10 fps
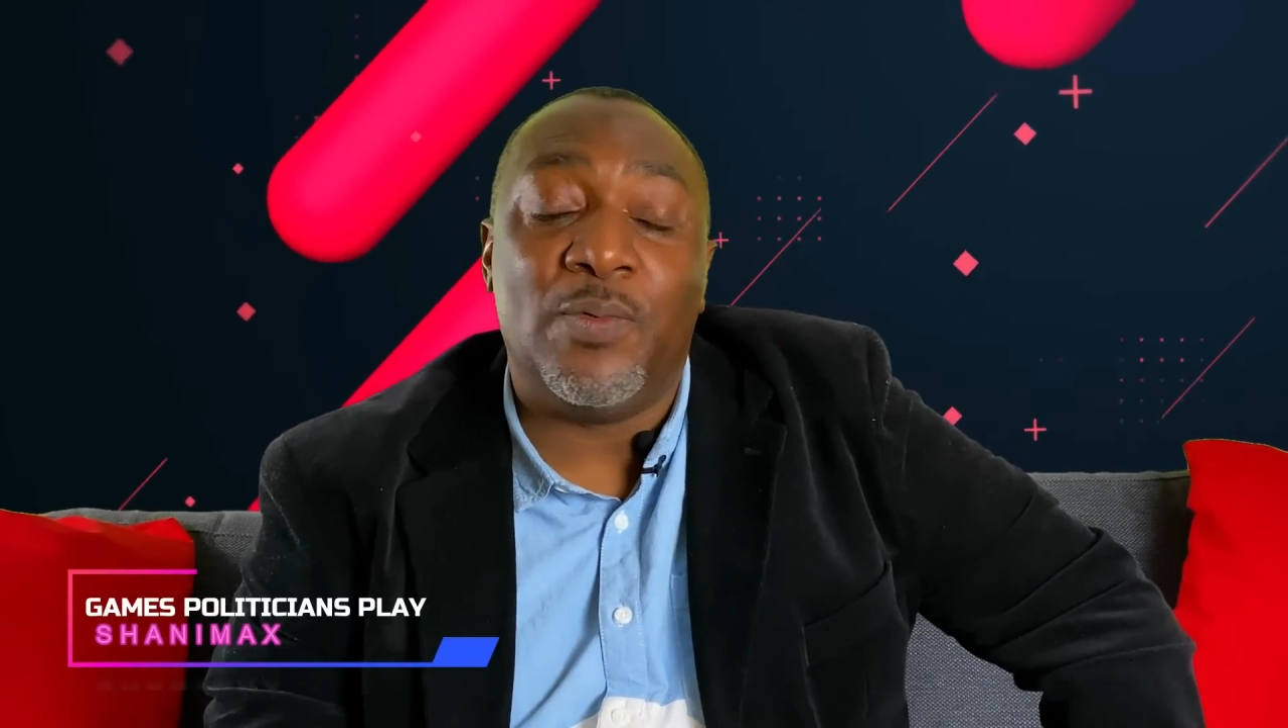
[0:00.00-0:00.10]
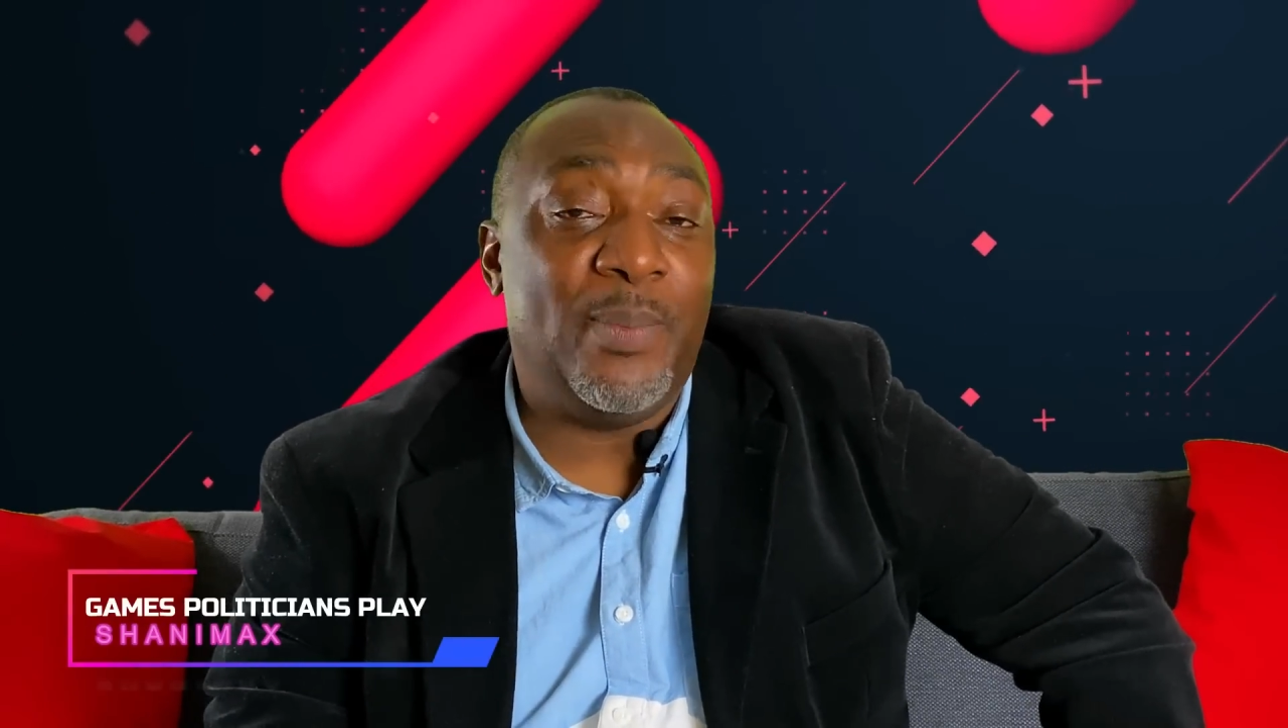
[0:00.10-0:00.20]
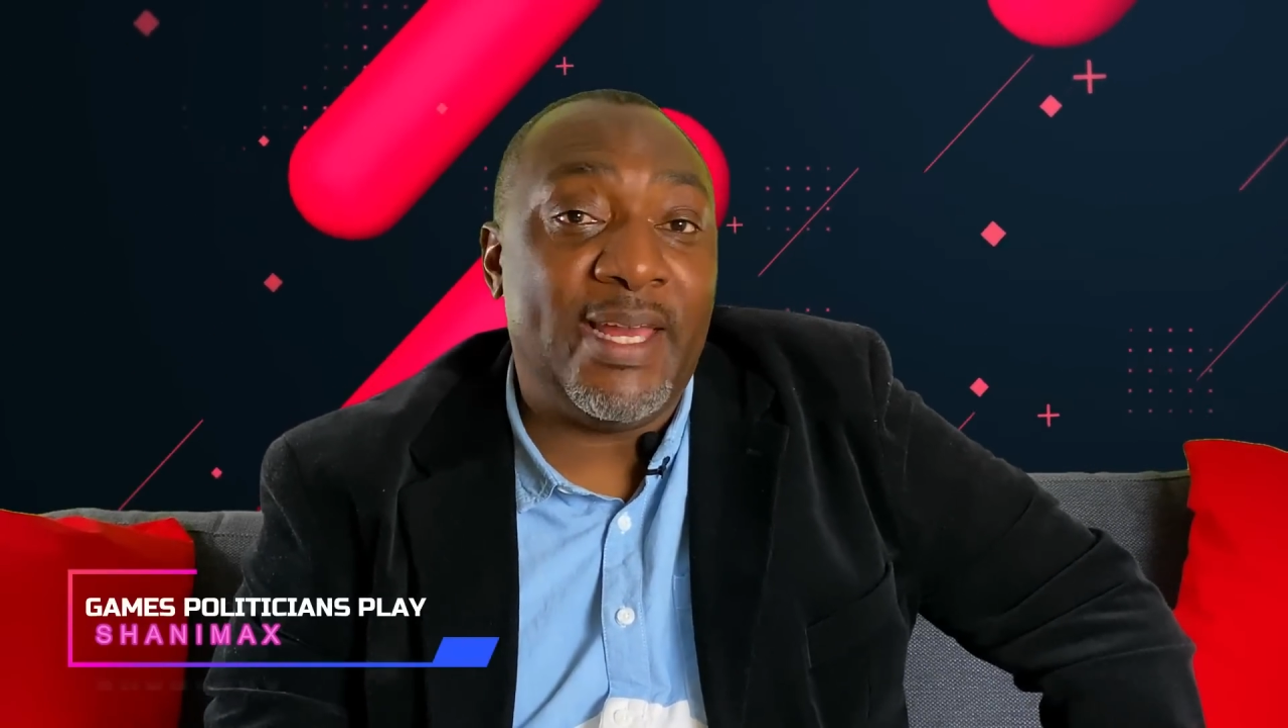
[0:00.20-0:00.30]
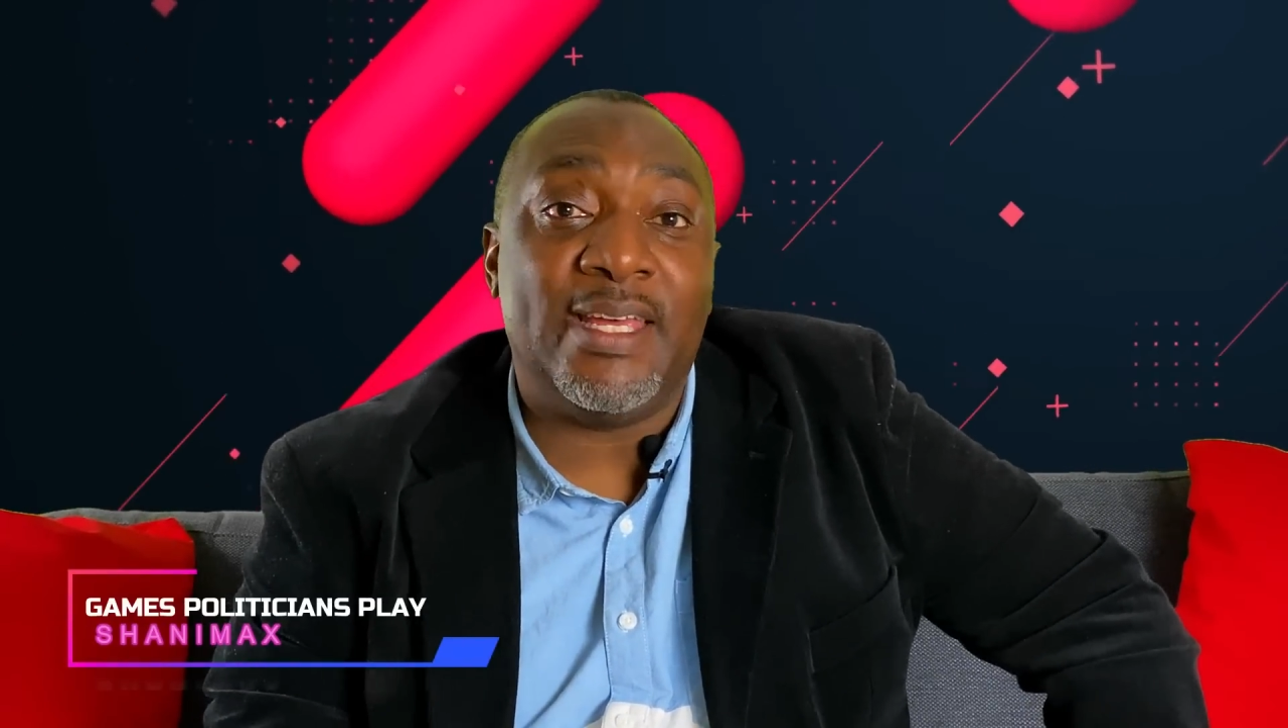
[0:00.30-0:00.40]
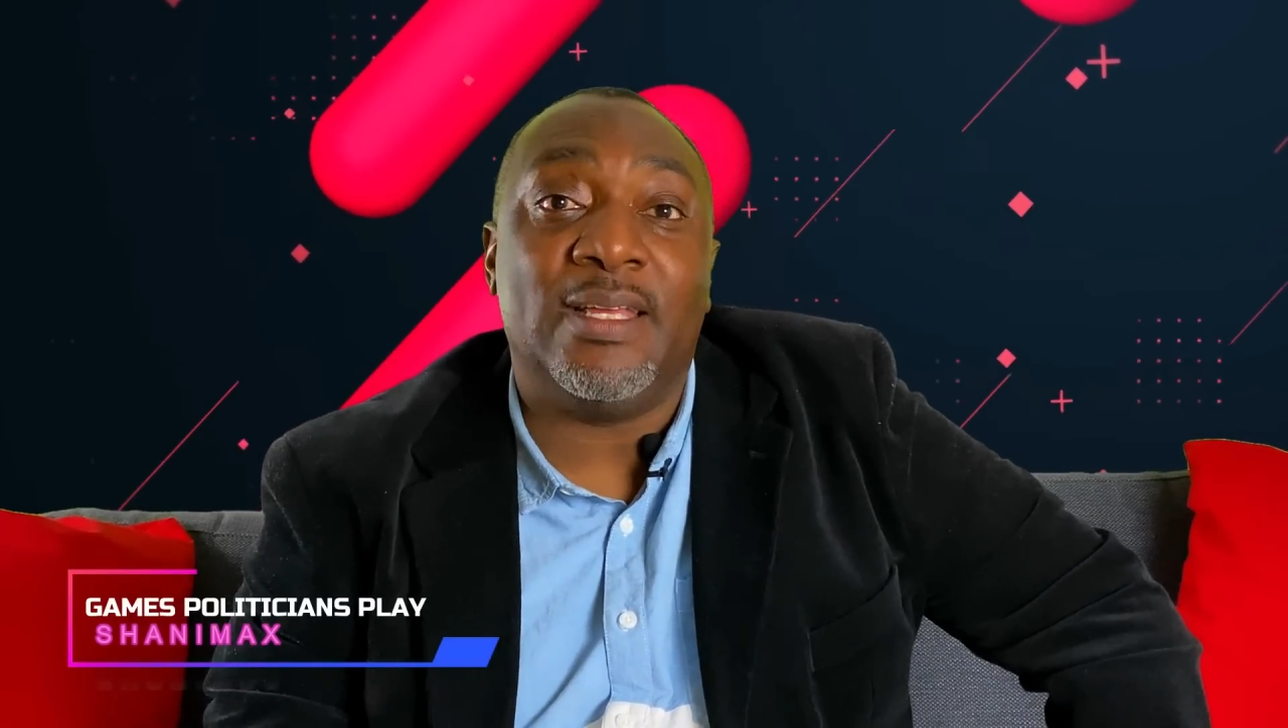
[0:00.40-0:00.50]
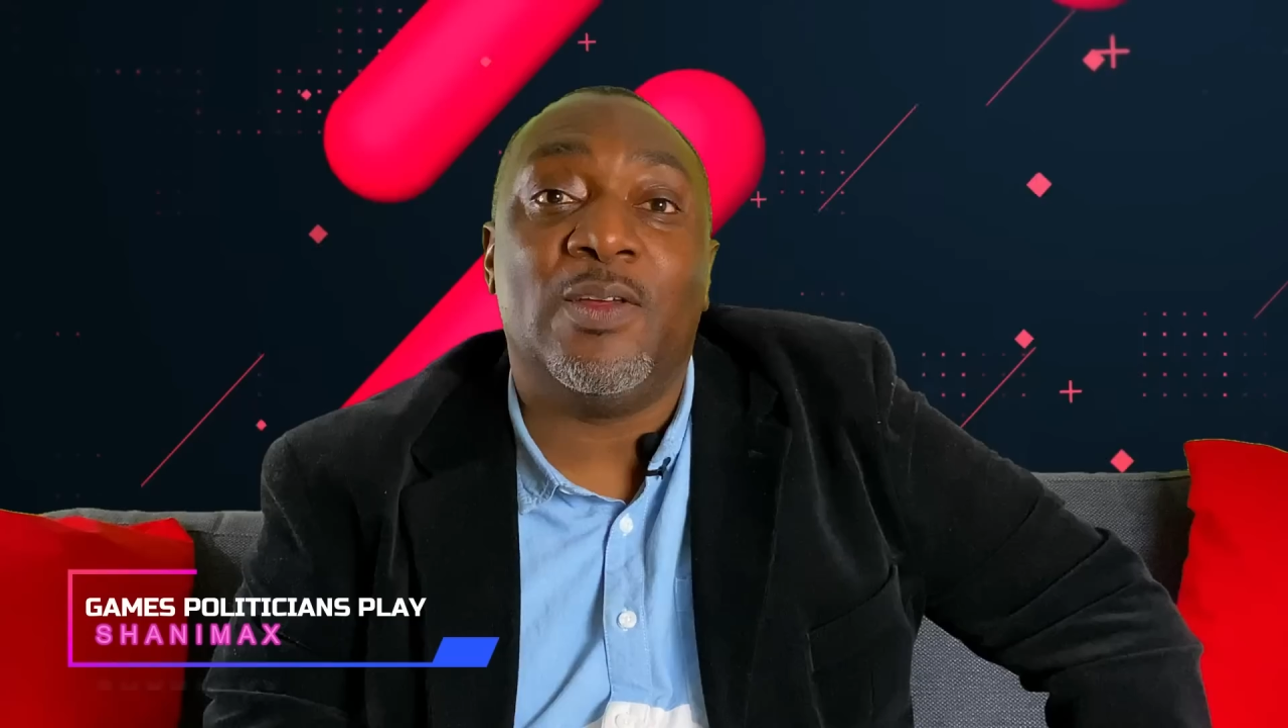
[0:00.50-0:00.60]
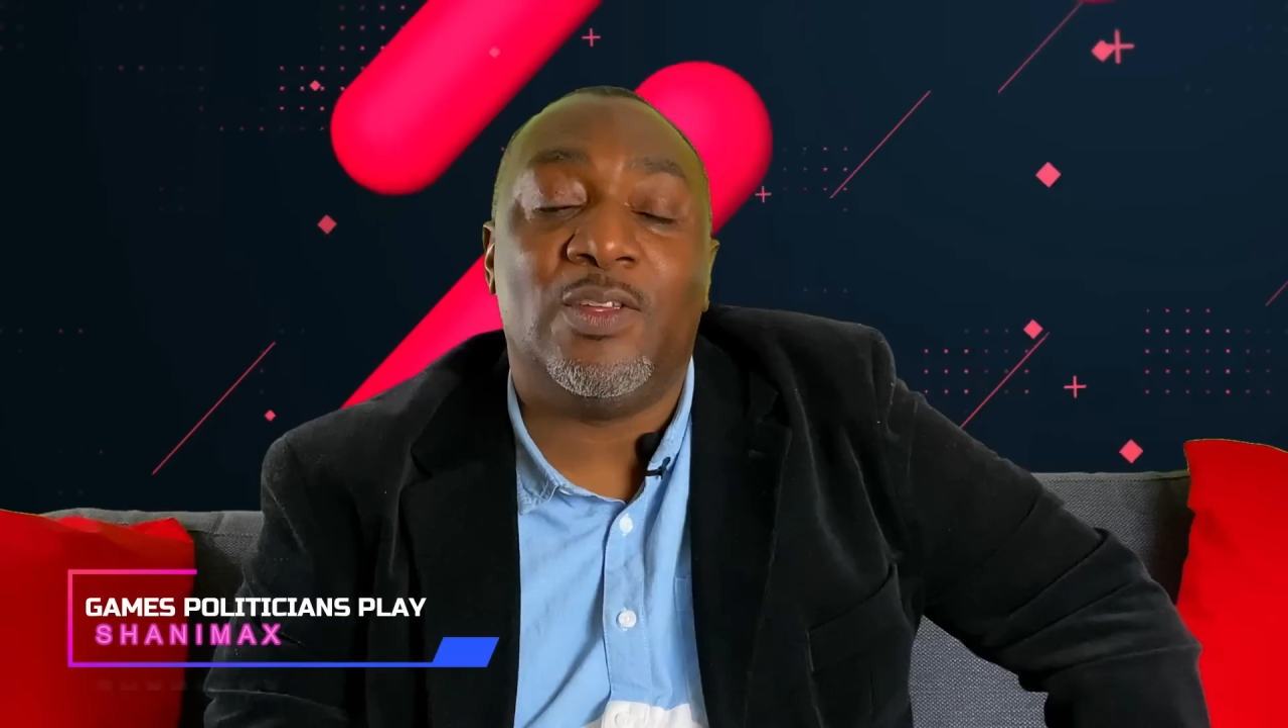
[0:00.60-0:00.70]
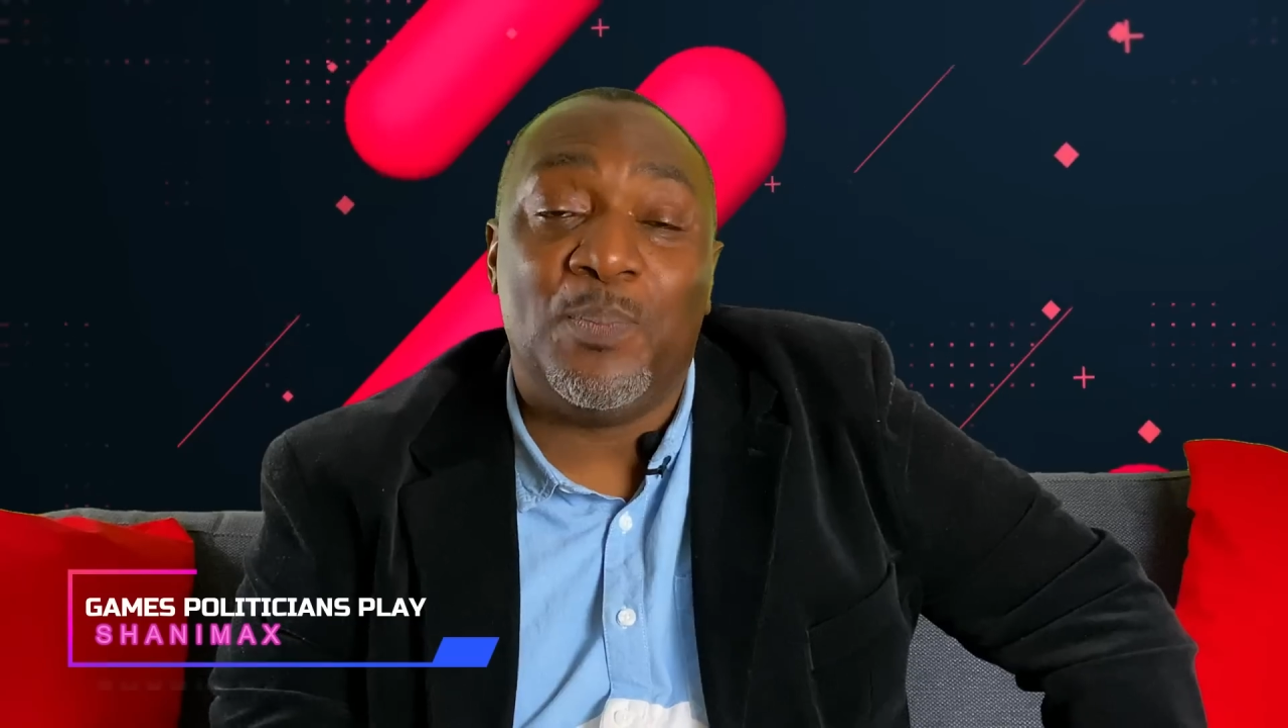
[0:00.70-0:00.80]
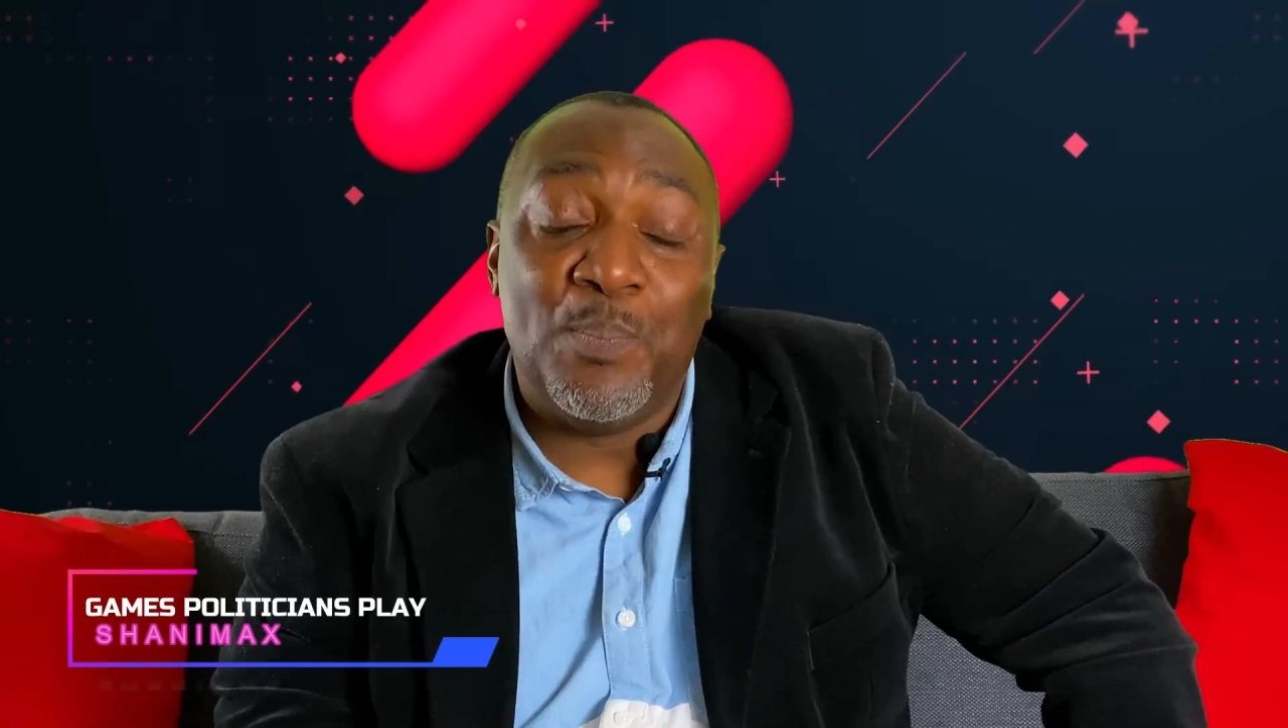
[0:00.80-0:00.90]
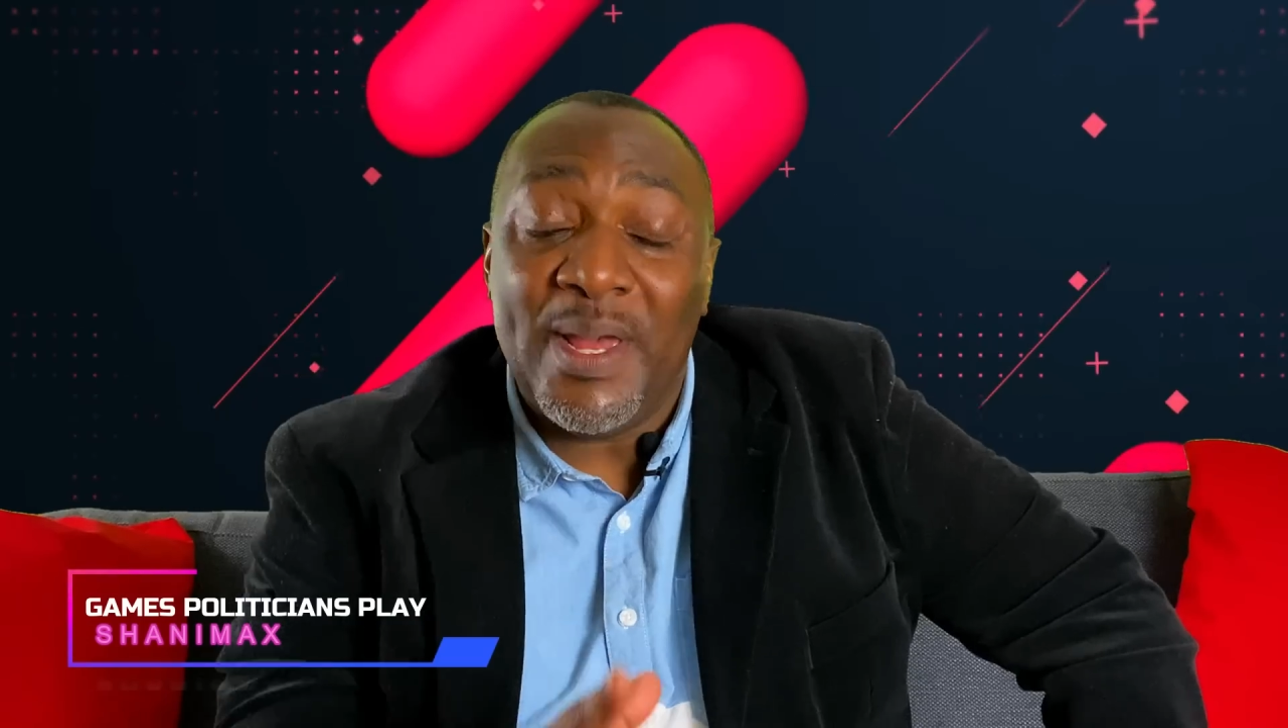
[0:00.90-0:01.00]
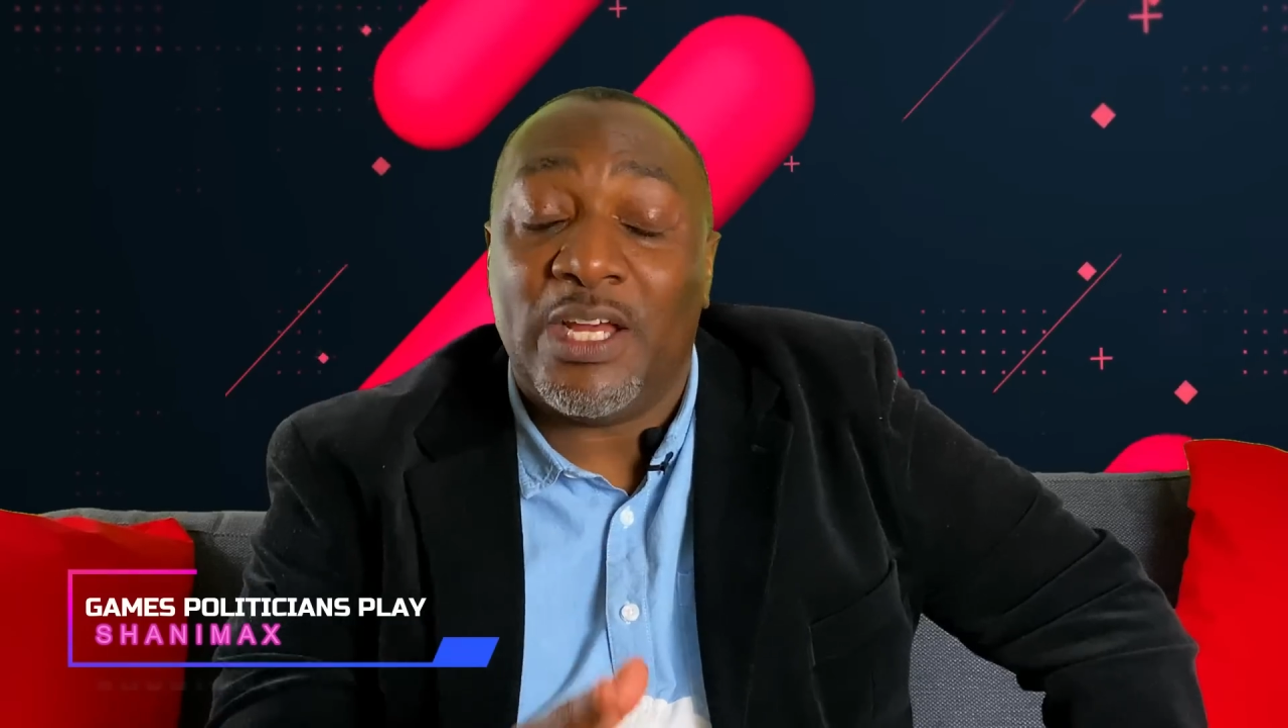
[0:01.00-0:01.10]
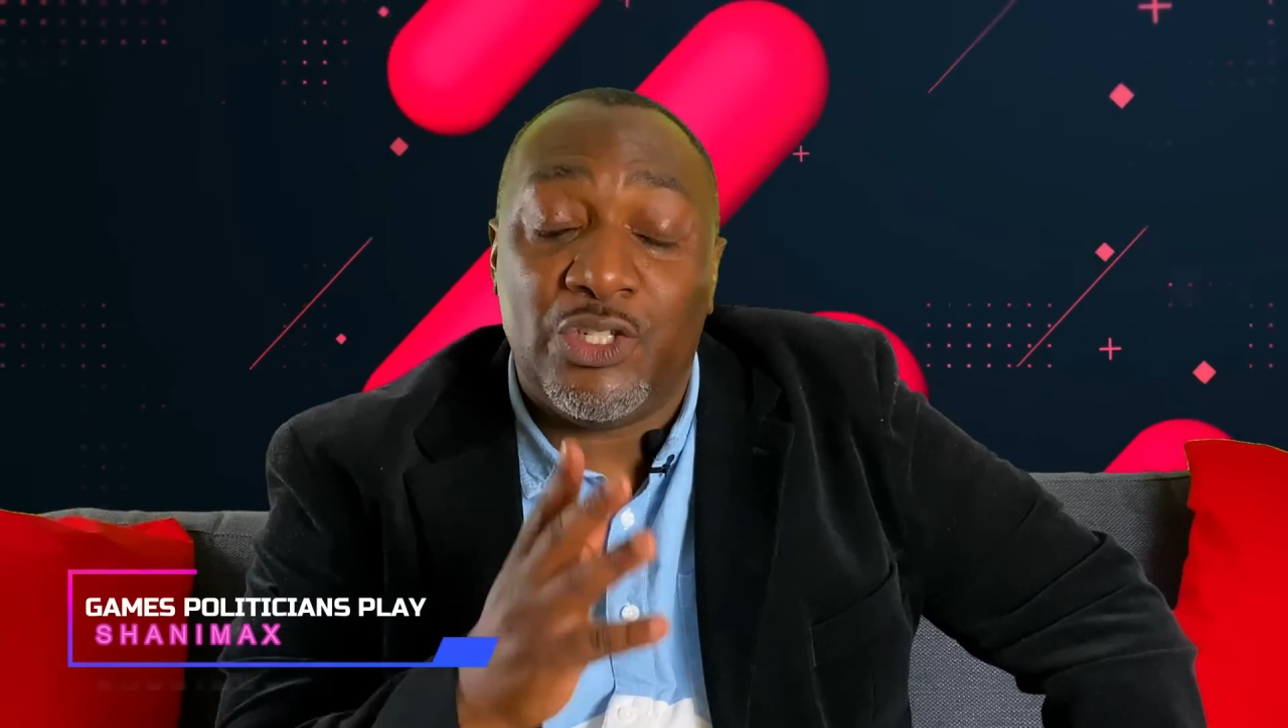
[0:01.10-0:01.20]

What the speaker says: make